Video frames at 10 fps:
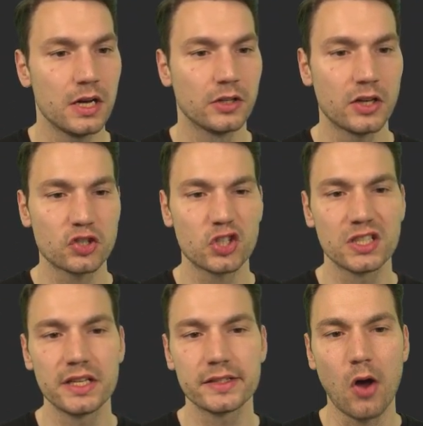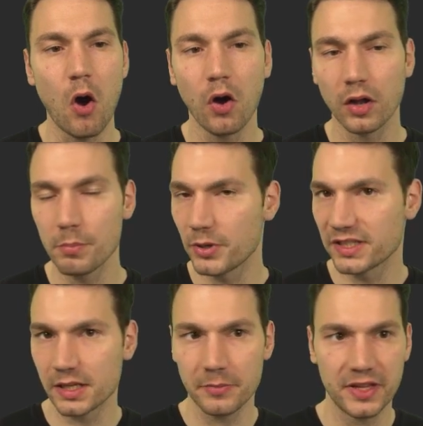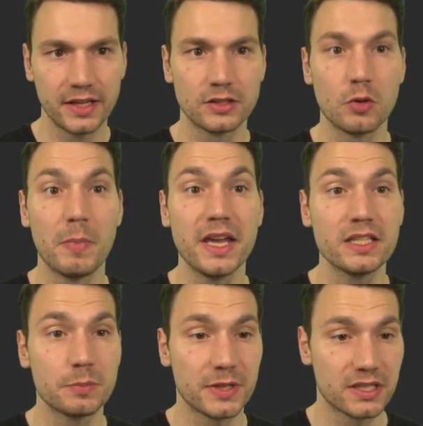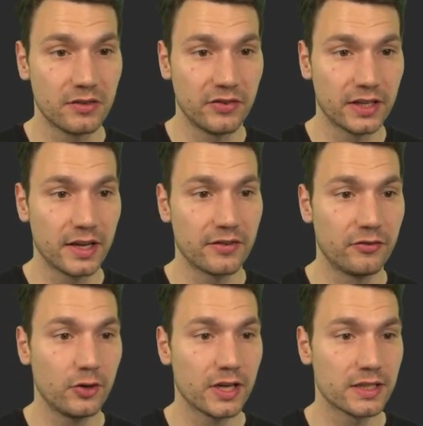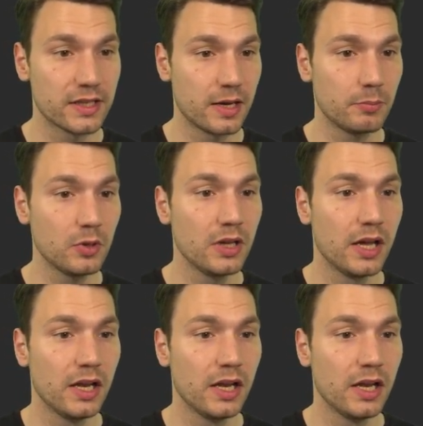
not just list all, but something domain specific, like for example,